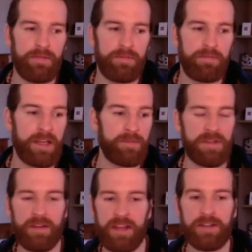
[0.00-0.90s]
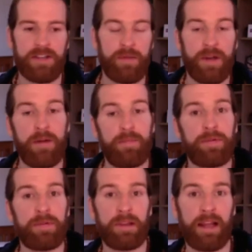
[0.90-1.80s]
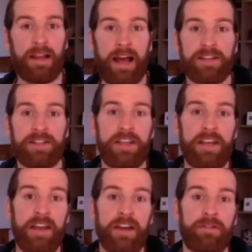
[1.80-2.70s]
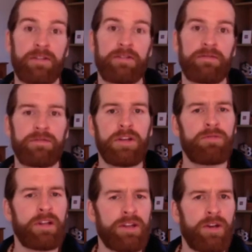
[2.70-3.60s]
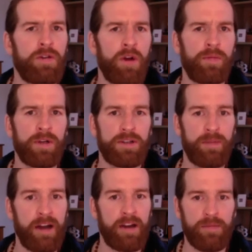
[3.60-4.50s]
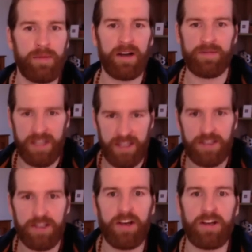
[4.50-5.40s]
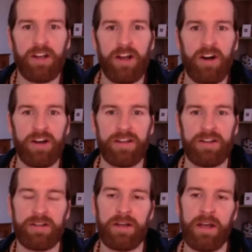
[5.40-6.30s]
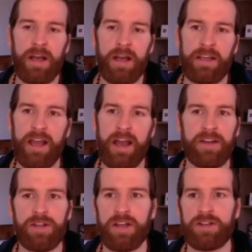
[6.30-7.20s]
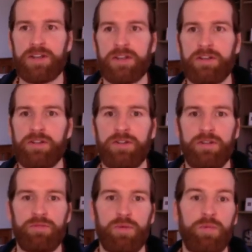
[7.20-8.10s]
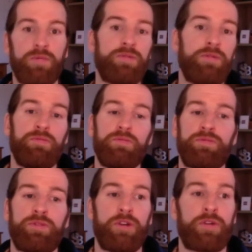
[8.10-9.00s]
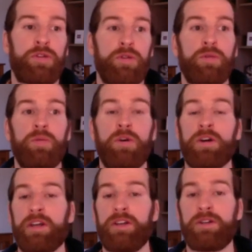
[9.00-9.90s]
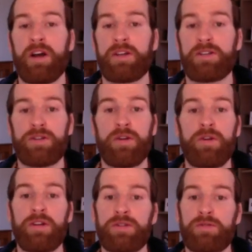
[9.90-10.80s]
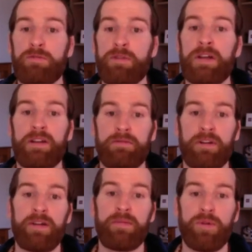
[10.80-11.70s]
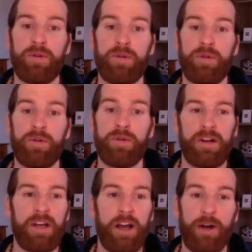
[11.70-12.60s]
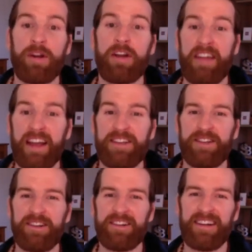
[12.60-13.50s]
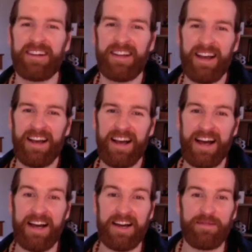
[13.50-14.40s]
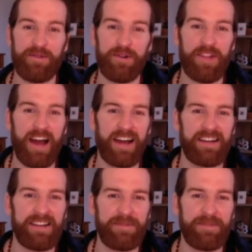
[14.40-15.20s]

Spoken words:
memes and things coming up last year, and didn't really know much about it, but I've since learned a lot. And yeah, it's what the work that you guys are doing is really, really important. So I want to thank you for that.